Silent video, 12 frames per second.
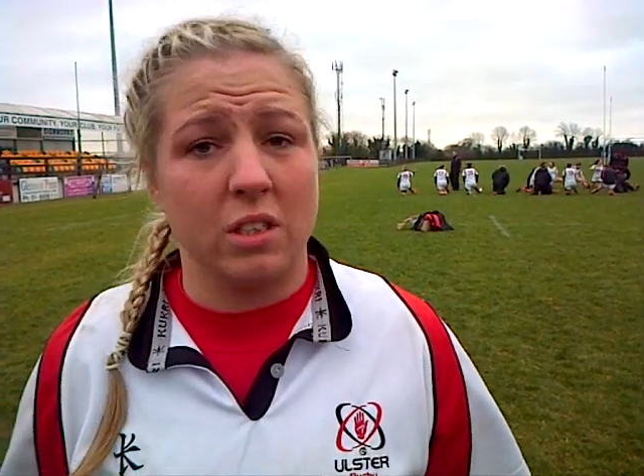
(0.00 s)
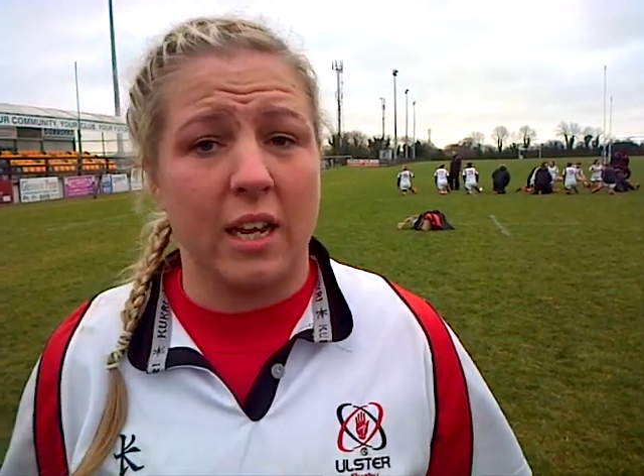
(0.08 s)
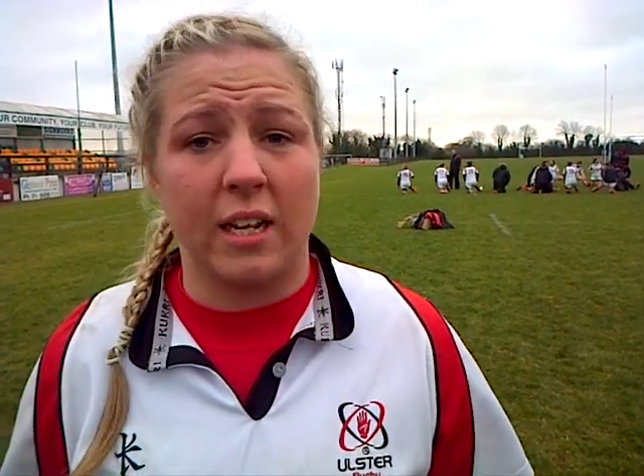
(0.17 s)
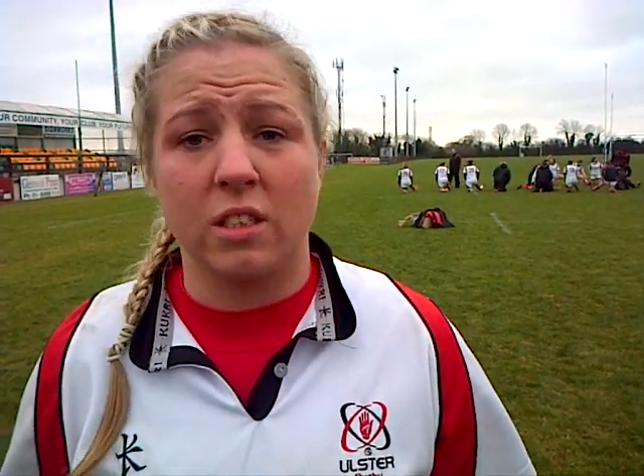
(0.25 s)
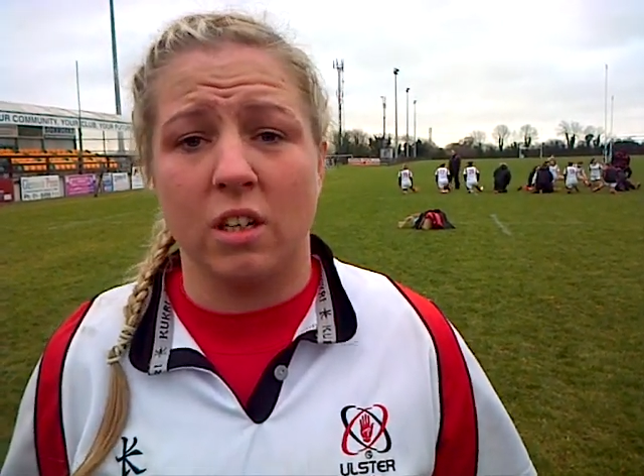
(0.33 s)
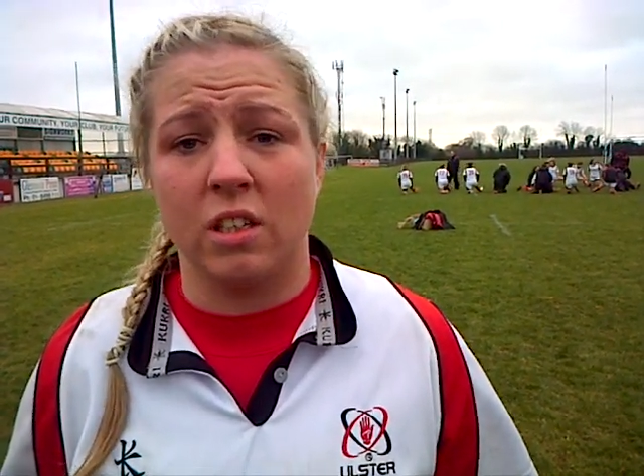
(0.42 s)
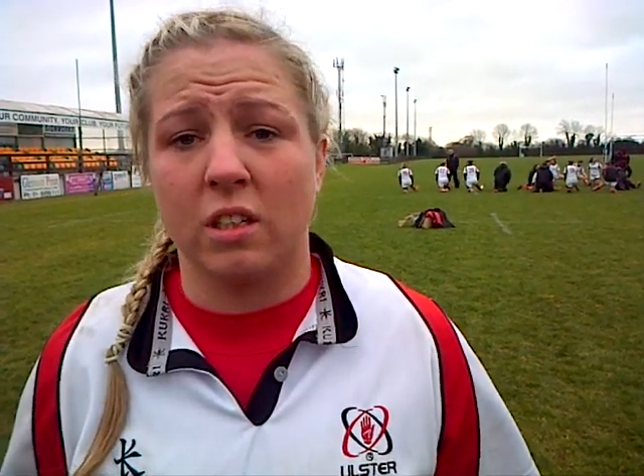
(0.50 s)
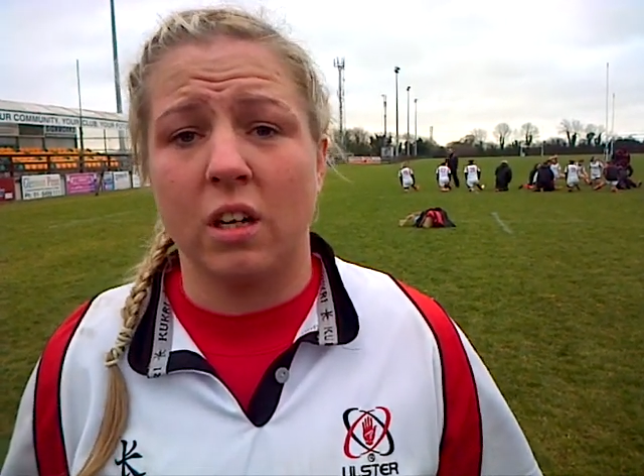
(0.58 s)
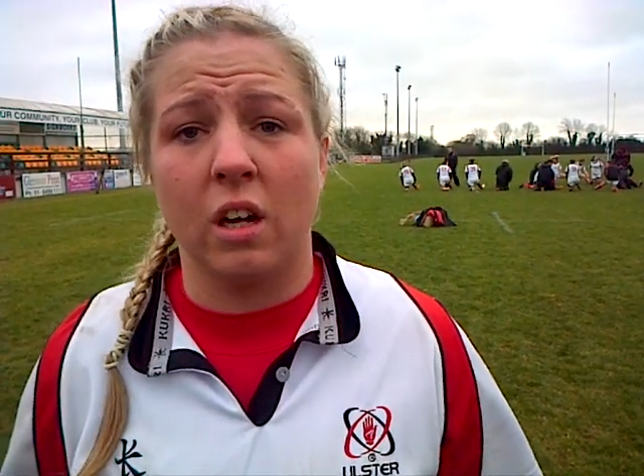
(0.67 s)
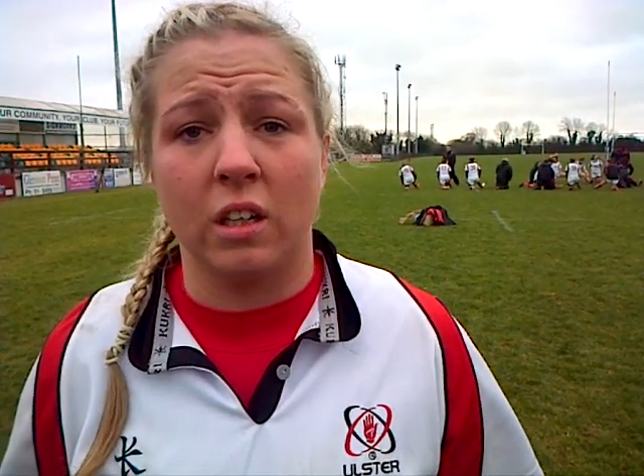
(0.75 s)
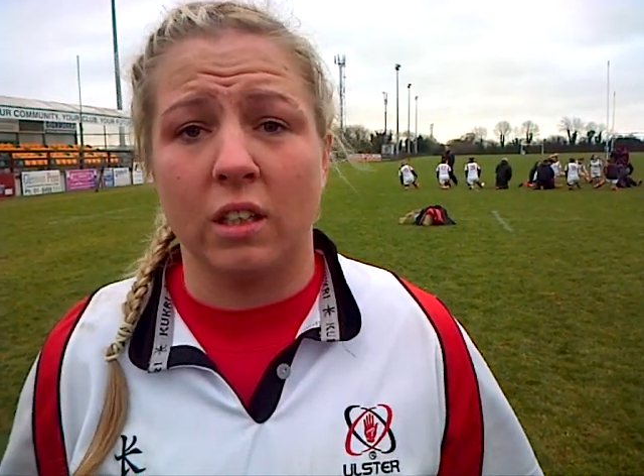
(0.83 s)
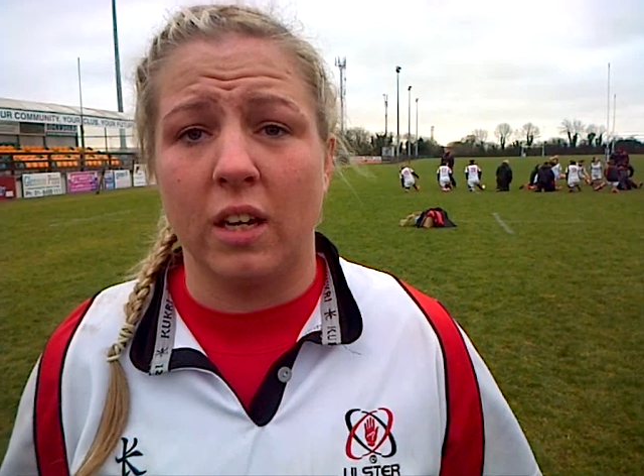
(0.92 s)
to take it down to
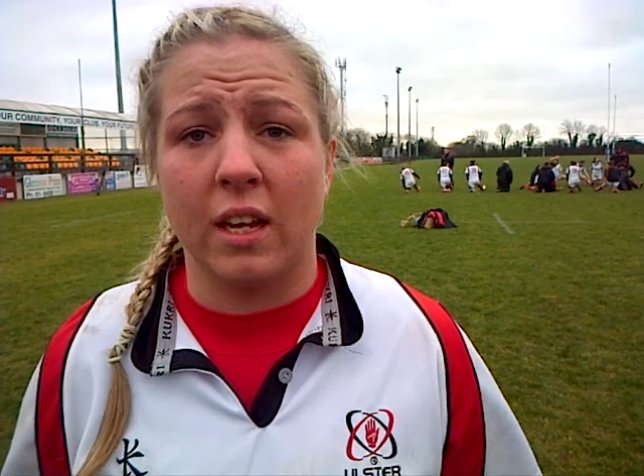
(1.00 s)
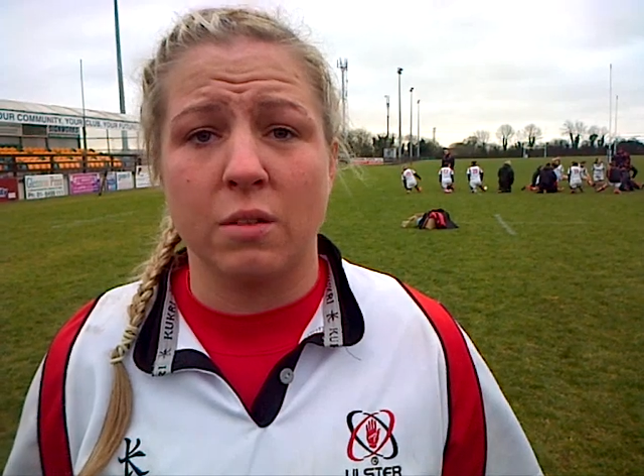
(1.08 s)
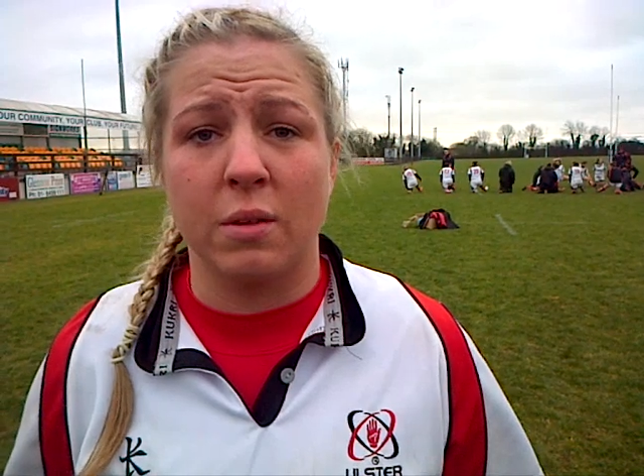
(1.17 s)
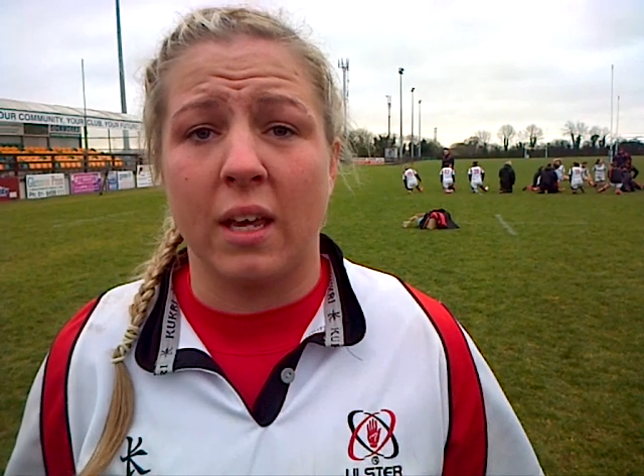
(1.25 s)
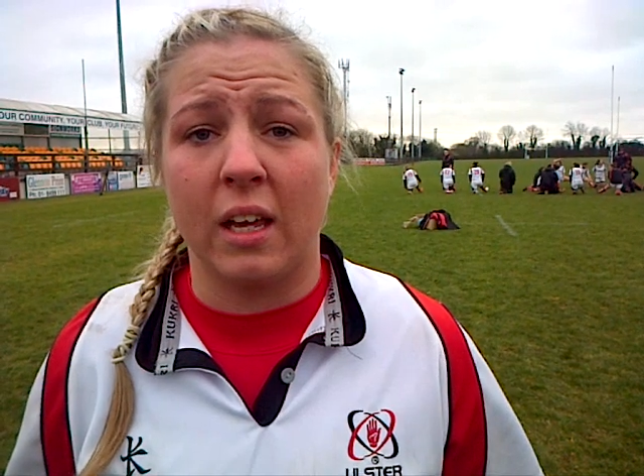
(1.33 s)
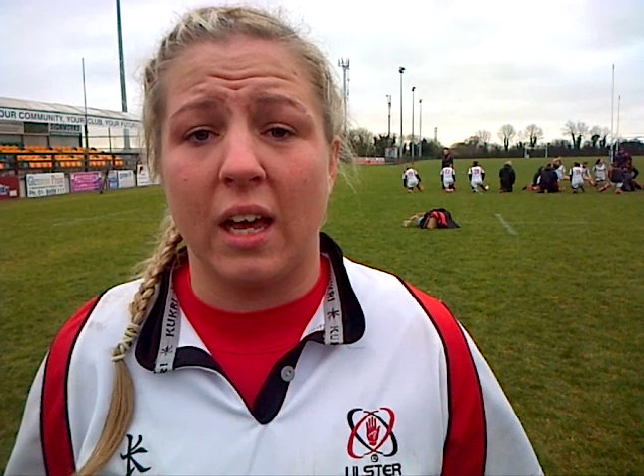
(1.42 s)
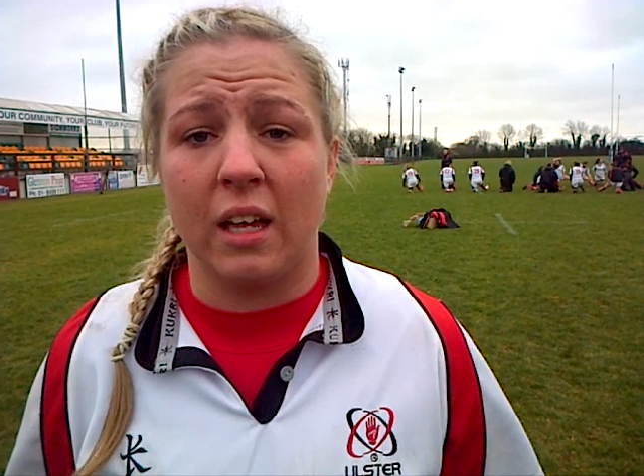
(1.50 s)
Connacht next week,